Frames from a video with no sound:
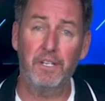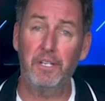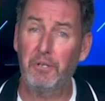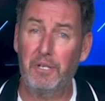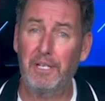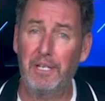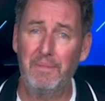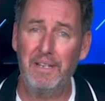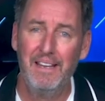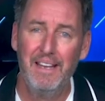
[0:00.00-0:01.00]
you kidding
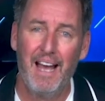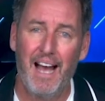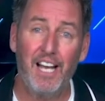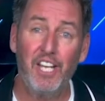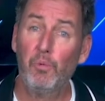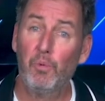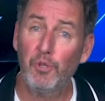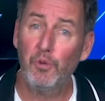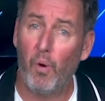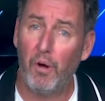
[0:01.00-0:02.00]
me? You will do
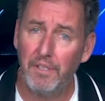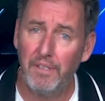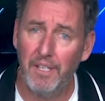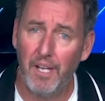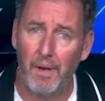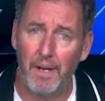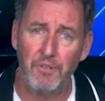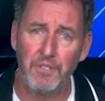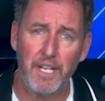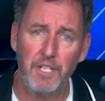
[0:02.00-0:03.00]
what no one else
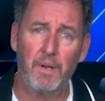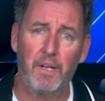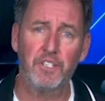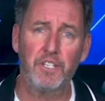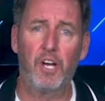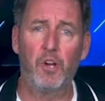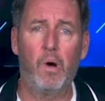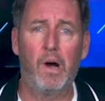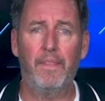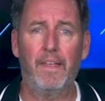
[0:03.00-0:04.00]
has, because you know why? They